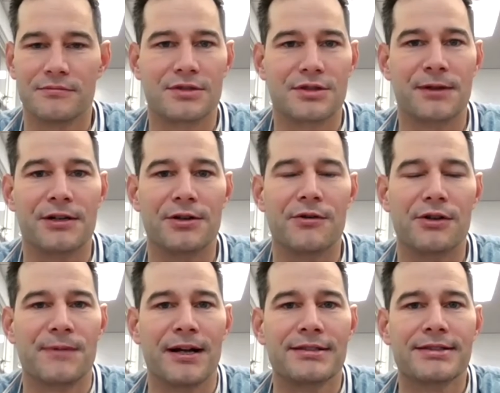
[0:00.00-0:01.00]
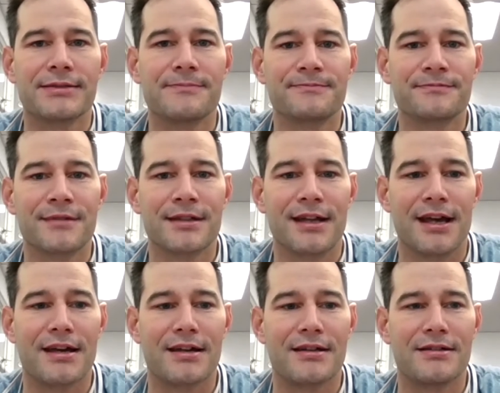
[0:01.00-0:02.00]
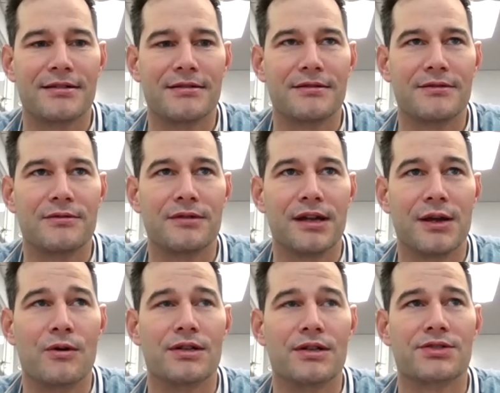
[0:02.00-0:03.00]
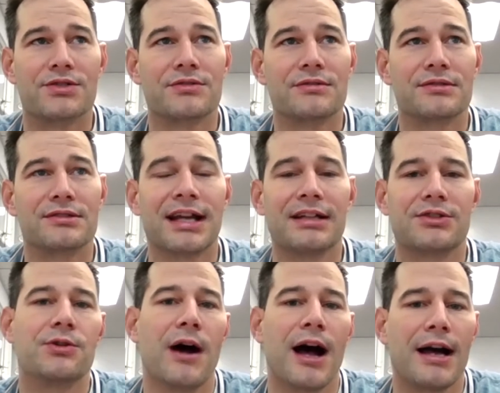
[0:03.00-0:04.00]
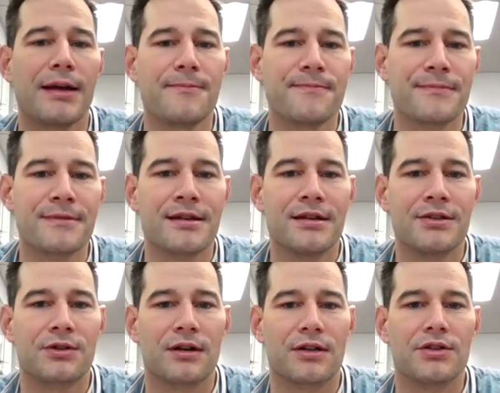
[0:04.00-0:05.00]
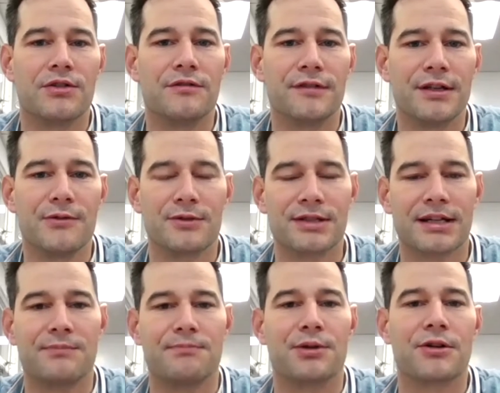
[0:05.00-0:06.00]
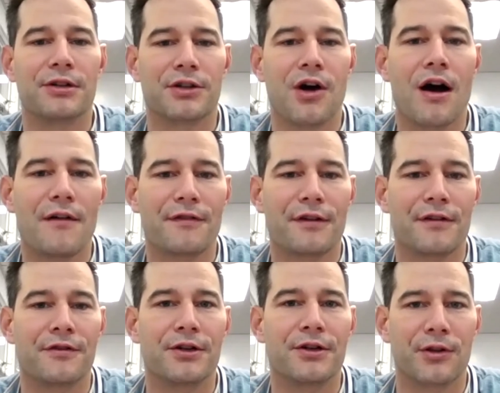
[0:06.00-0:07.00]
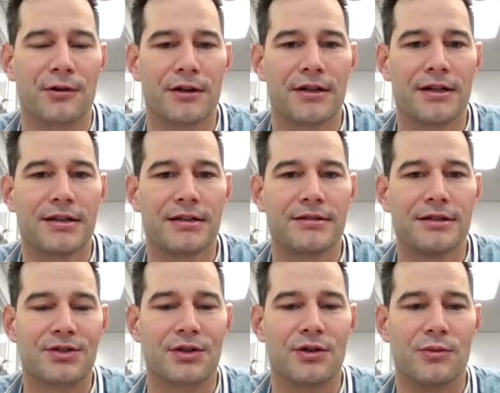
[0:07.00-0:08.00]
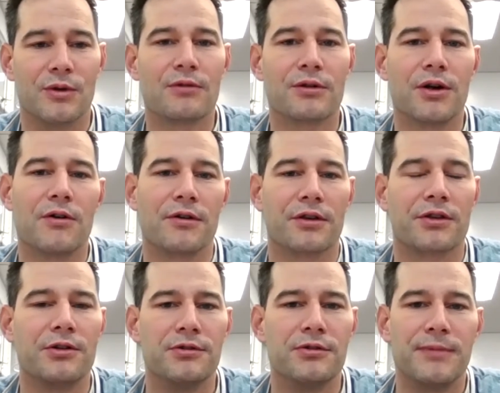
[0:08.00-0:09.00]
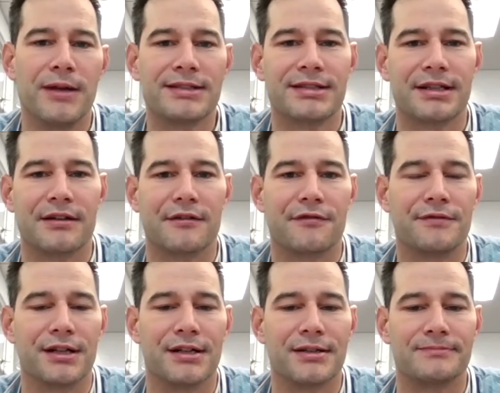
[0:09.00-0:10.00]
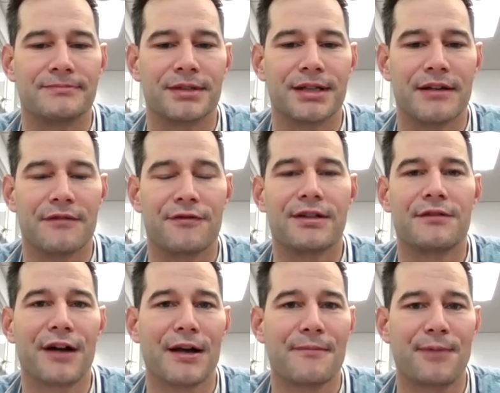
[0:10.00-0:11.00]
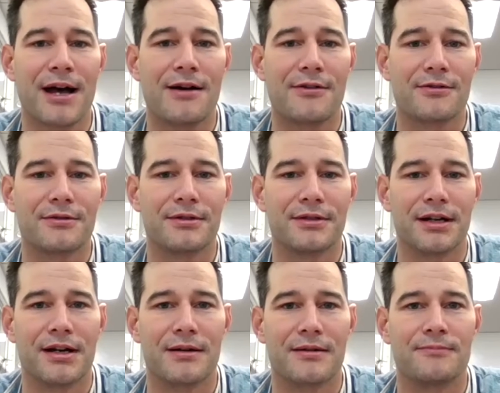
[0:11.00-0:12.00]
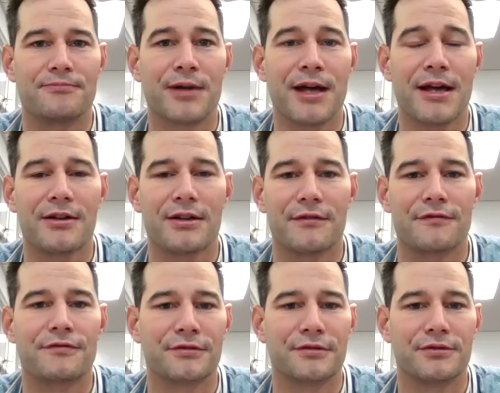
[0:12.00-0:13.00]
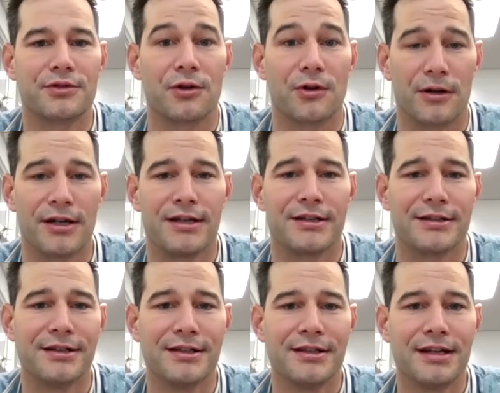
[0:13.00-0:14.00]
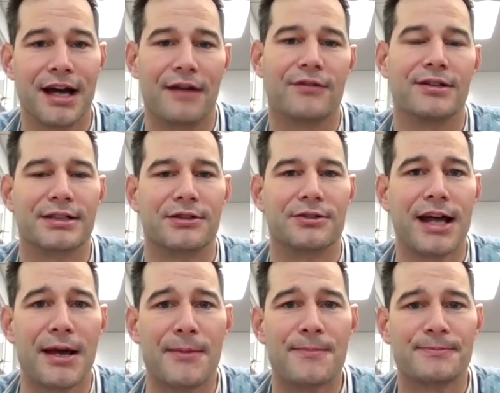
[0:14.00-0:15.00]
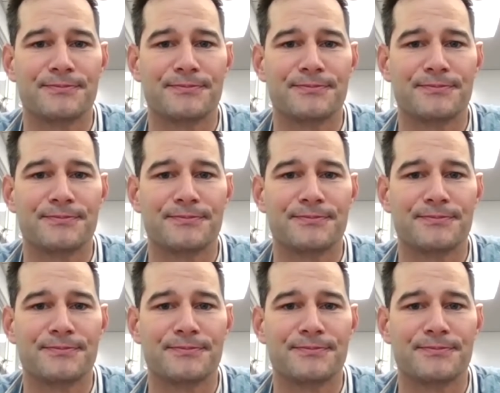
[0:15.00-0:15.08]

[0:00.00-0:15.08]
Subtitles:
Spared no expense, and it was set too high. So our UV was actually burning off our free chlorine. So we were going through basically a 55-pound pail of chlorine every single day.